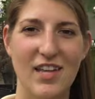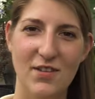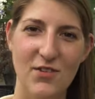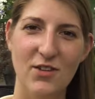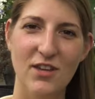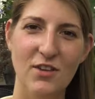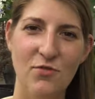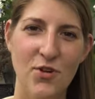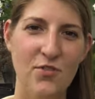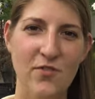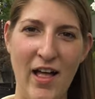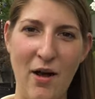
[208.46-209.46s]
If you're looking for
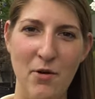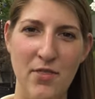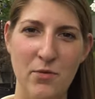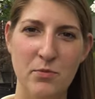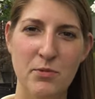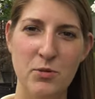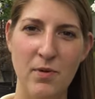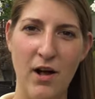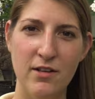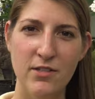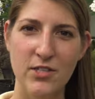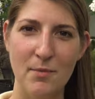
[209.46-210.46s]
a flower that will bloom
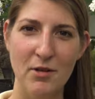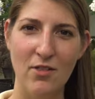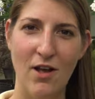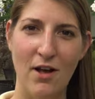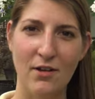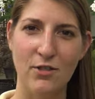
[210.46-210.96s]
all summer long,